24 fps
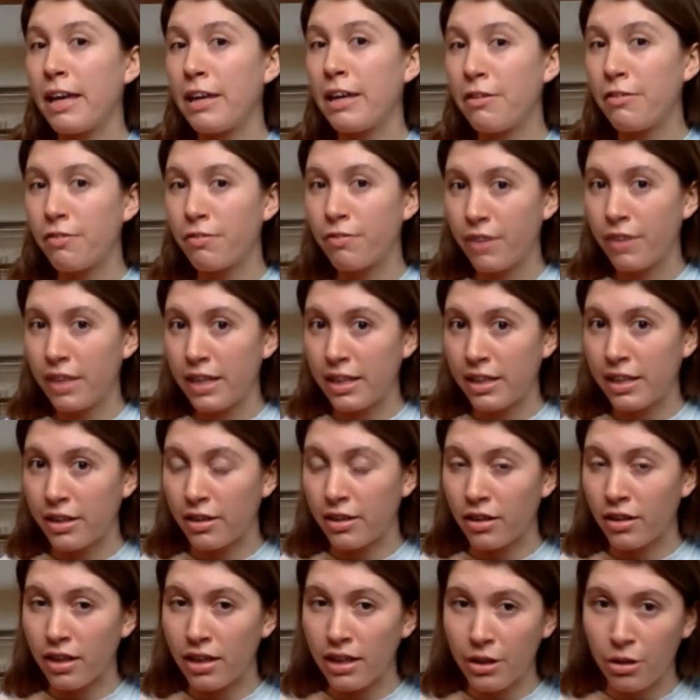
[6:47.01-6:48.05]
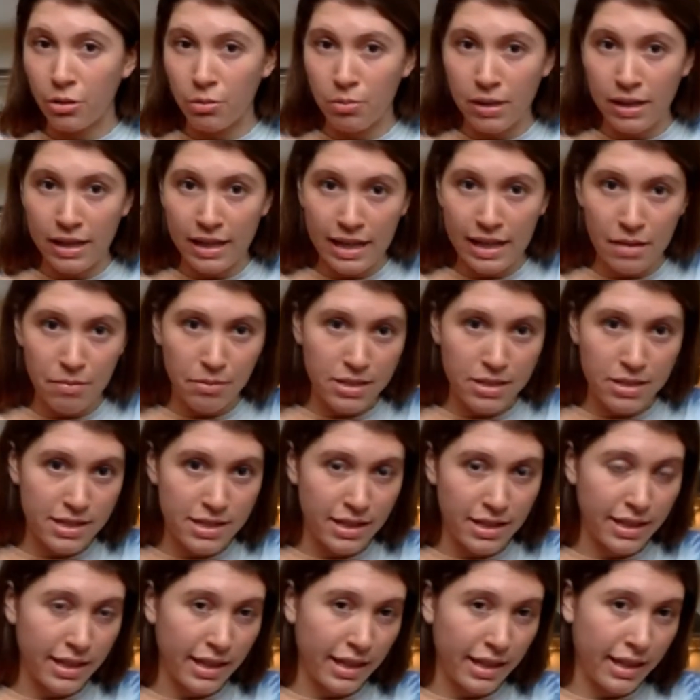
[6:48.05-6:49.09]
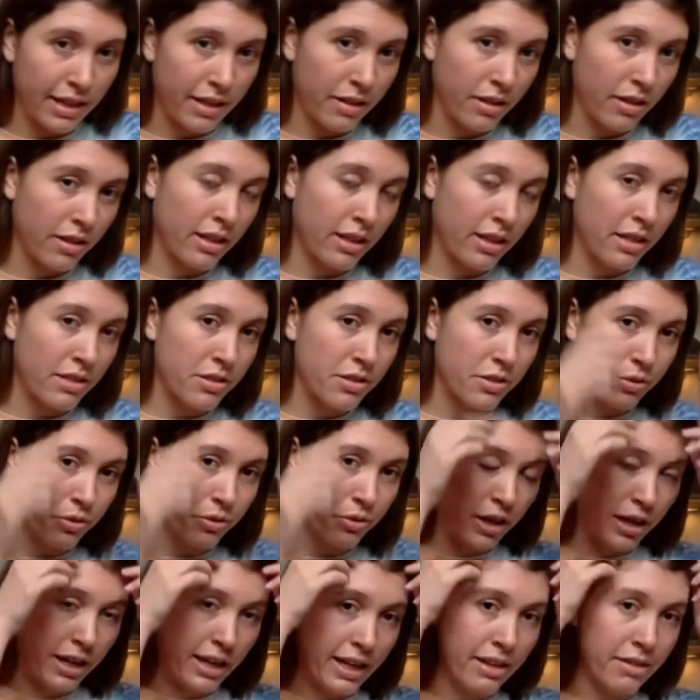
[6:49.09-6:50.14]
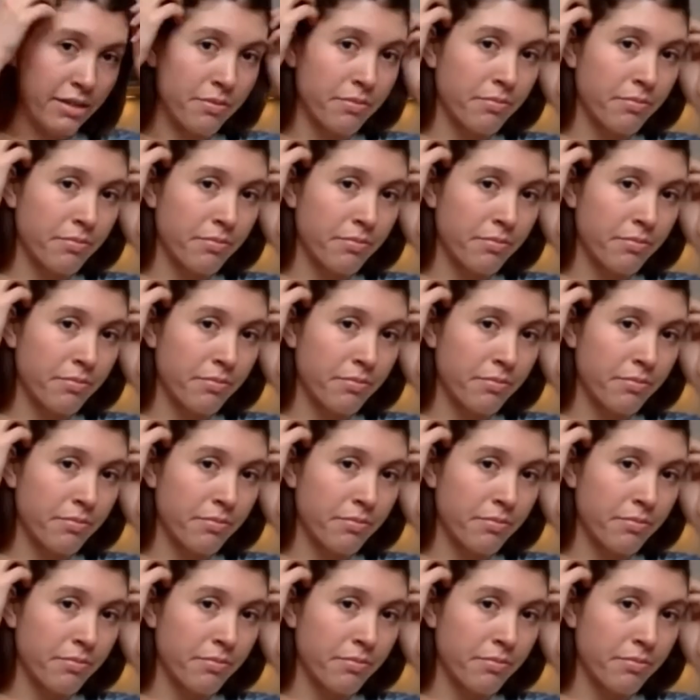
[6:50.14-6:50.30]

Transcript: feel a little bit limited here, and that's all right.